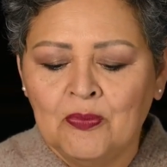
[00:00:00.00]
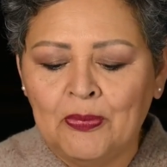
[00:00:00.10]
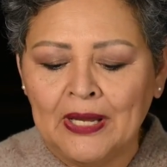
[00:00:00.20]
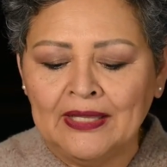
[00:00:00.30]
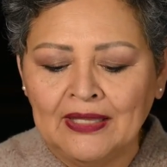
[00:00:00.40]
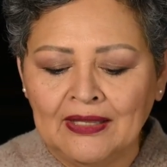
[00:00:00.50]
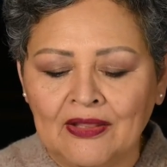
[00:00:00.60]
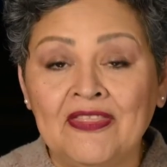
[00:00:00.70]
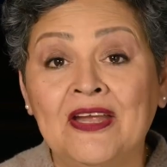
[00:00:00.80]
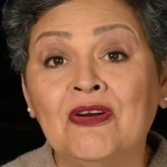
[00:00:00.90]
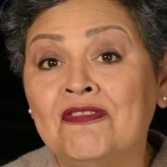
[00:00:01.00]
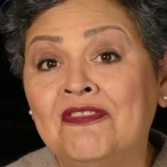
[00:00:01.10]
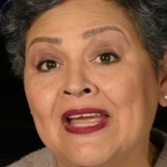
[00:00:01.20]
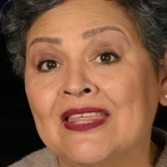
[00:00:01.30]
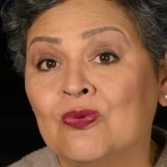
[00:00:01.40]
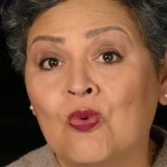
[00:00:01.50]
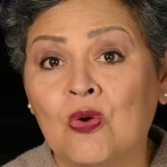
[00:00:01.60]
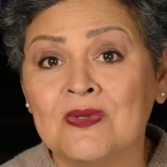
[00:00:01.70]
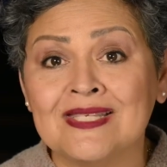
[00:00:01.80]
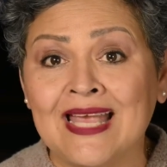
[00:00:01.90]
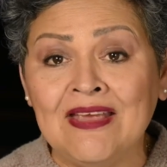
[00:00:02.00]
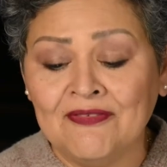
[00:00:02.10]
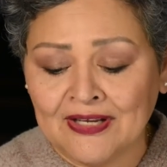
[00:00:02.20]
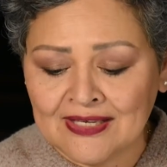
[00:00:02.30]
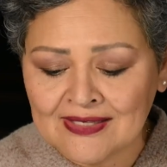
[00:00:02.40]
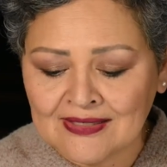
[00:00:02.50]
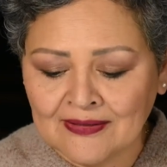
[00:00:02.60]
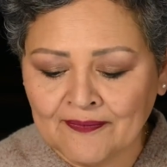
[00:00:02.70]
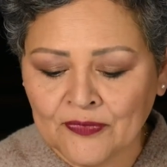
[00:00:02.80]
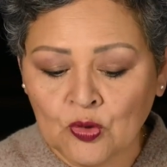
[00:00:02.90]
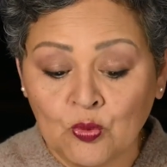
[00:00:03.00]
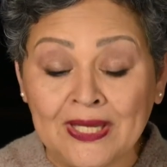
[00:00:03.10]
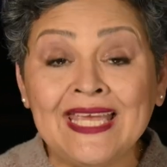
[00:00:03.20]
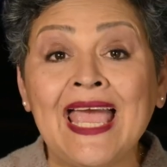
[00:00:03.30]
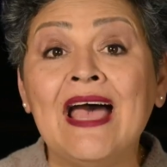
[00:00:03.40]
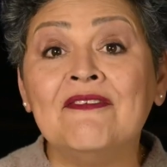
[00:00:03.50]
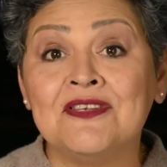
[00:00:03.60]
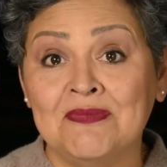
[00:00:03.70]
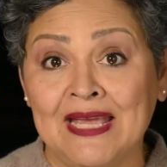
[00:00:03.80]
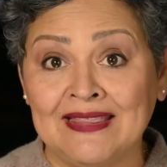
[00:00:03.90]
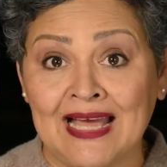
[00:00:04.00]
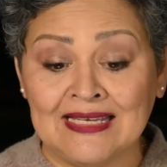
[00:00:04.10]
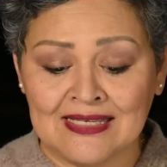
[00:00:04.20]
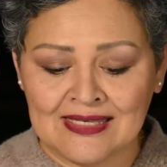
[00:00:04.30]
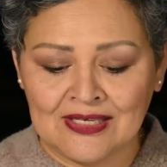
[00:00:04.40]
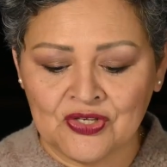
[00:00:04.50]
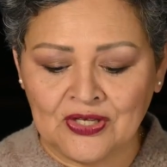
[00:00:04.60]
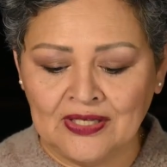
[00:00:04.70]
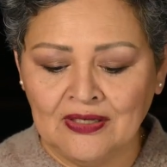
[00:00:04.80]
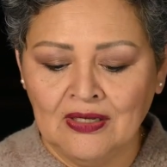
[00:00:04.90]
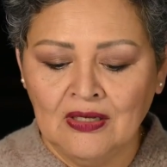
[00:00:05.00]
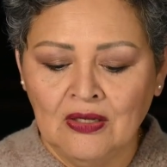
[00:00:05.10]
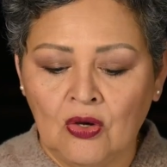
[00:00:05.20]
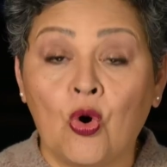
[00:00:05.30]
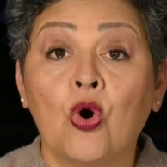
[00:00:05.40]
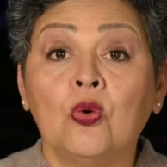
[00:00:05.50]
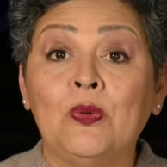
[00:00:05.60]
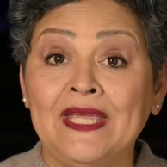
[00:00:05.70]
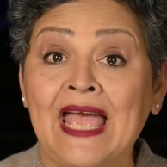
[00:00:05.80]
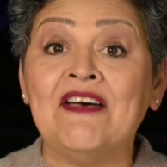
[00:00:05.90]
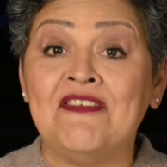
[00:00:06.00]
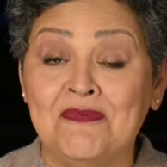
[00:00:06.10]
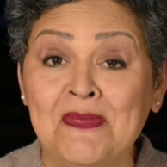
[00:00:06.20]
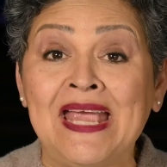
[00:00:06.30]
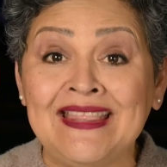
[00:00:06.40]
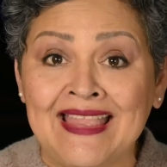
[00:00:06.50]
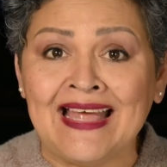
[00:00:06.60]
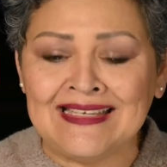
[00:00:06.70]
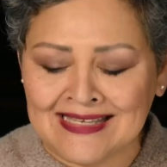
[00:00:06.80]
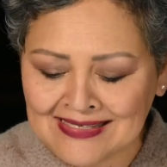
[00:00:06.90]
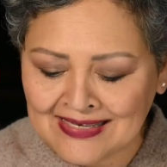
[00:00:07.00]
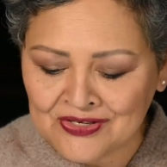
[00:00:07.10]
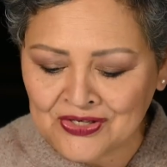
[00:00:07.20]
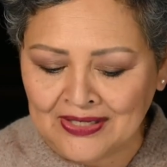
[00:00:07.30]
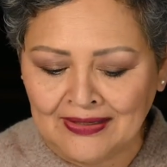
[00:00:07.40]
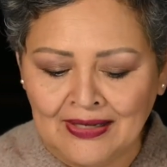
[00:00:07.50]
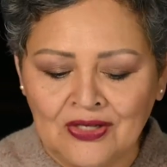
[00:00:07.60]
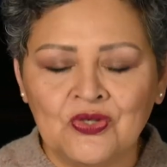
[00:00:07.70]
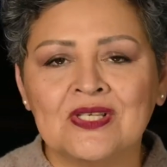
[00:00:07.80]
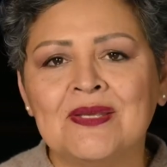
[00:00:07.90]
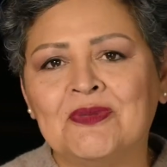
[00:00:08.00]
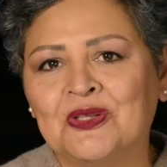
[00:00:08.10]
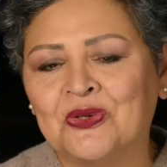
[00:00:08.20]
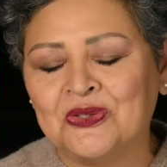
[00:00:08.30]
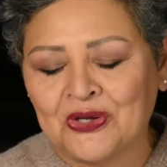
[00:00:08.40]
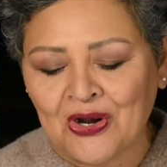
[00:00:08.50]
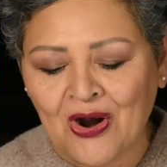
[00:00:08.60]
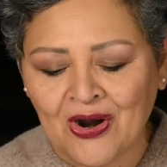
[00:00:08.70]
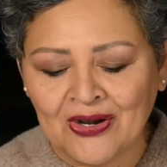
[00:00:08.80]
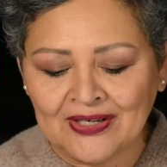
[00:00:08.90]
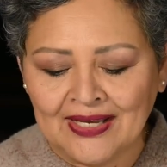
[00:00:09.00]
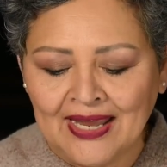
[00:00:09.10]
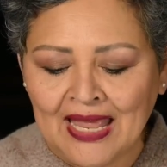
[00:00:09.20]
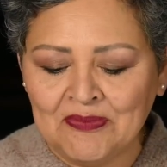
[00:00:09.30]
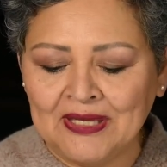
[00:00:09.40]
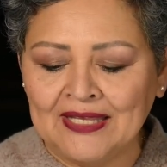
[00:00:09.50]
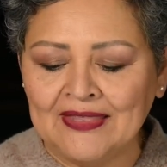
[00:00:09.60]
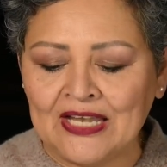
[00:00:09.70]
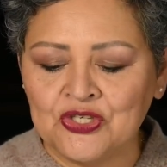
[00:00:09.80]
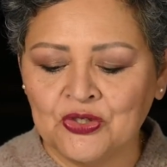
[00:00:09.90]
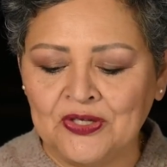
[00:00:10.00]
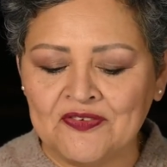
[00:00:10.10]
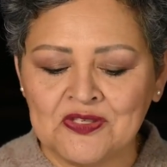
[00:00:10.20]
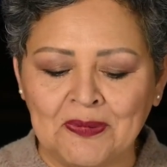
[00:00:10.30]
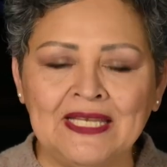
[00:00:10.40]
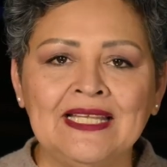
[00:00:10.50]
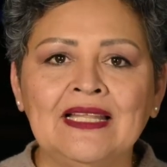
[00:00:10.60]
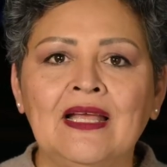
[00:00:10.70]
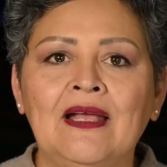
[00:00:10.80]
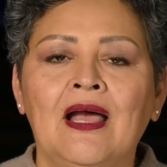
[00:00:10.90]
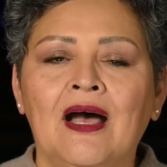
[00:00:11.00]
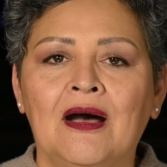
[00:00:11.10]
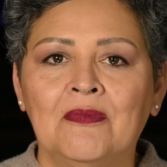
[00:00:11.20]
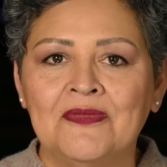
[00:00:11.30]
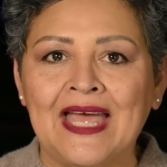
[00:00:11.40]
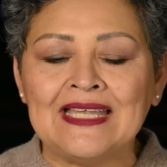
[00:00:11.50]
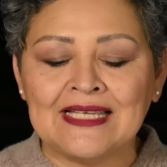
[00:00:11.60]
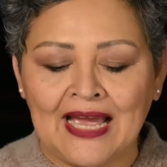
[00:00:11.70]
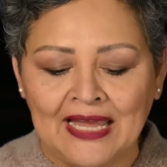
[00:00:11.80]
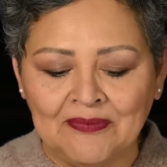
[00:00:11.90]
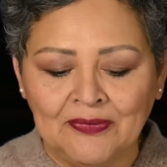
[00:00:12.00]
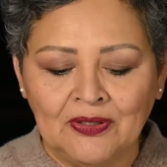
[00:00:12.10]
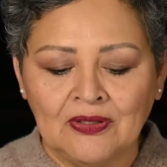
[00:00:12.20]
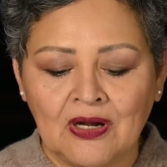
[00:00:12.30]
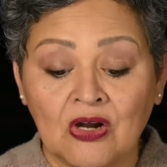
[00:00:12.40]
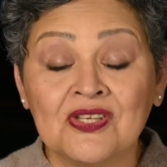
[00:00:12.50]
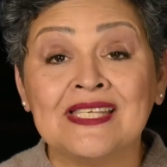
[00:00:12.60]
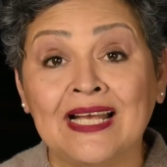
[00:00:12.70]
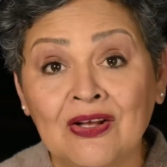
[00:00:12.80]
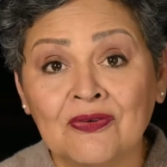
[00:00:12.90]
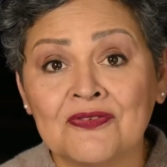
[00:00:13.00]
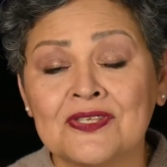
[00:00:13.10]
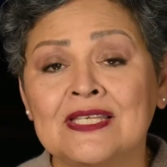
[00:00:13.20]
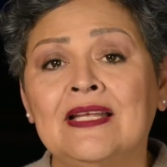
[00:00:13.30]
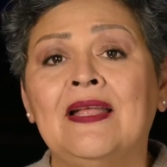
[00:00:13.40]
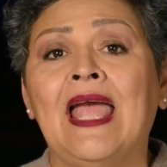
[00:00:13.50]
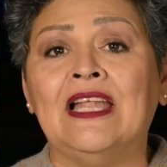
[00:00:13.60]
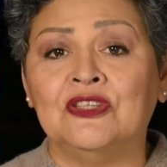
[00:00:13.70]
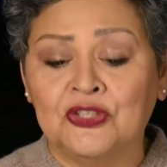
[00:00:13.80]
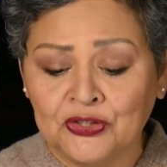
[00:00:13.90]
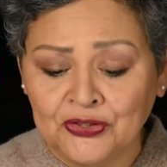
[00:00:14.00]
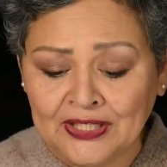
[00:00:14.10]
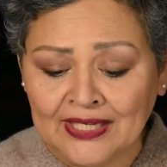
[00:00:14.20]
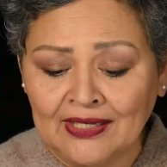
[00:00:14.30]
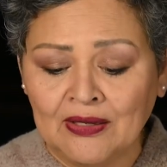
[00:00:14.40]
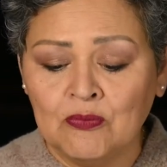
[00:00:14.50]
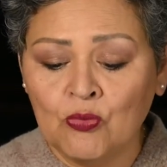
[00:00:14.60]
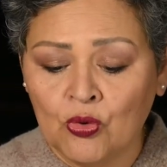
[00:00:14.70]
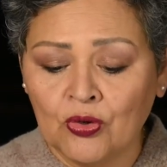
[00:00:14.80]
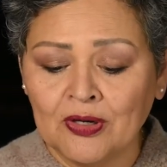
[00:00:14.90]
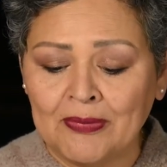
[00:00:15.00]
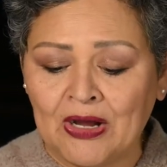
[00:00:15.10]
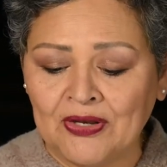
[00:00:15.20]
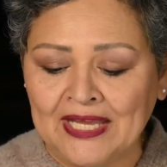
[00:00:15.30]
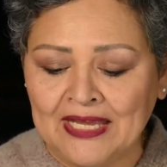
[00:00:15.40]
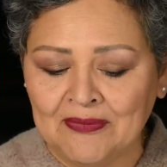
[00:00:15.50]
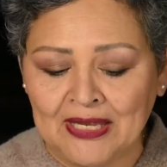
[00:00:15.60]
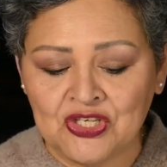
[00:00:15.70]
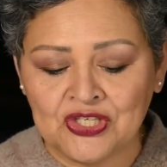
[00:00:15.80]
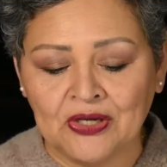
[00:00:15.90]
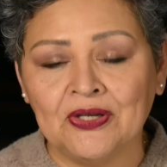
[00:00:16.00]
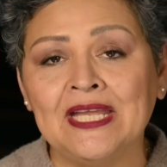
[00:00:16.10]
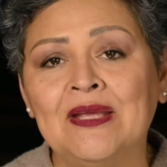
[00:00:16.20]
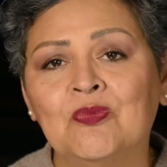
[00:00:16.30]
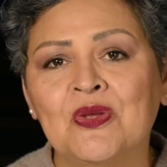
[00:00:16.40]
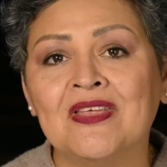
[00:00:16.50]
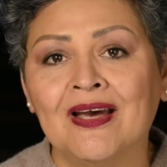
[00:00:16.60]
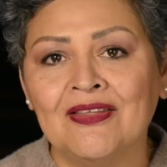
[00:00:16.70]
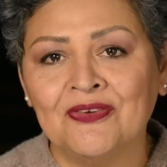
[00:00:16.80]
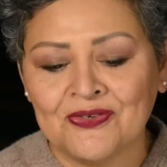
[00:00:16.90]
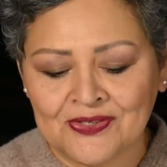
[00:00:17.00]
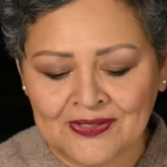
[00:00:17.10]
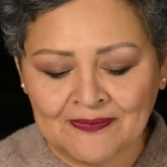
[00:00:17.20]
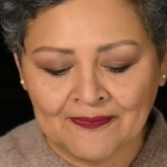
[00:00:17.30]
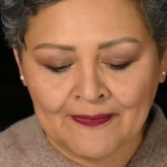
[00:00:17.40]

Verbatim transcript: but their faith won't save us. We have to make that decision, or we have made that decision to accept the Lord in our heart and begin that journey of spending um, that time ourselves and learning more about Him and sharing Him with others.